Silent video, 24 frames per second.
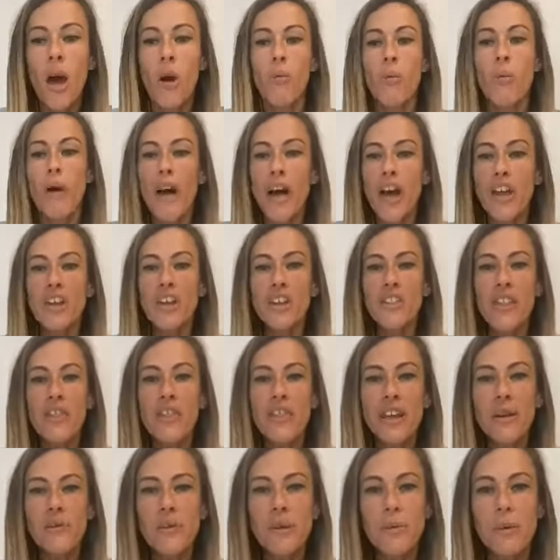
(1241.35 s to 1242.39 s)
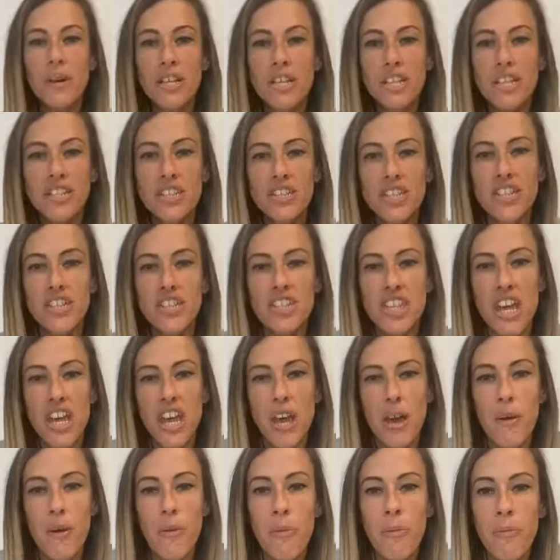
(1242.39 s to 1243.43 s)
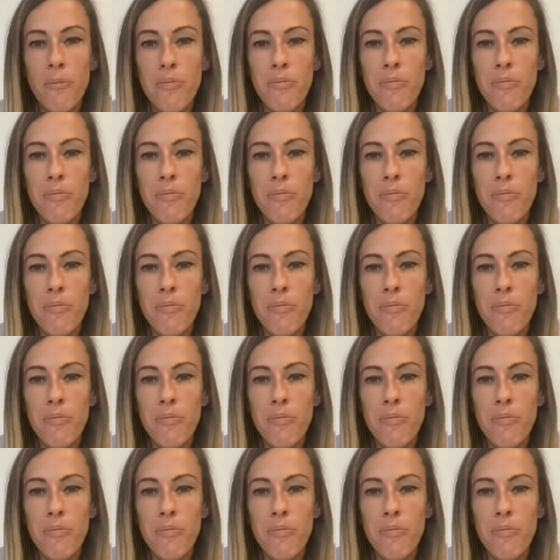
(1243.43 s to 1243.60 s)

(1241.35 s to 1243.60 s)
Well, another thing we want you to do,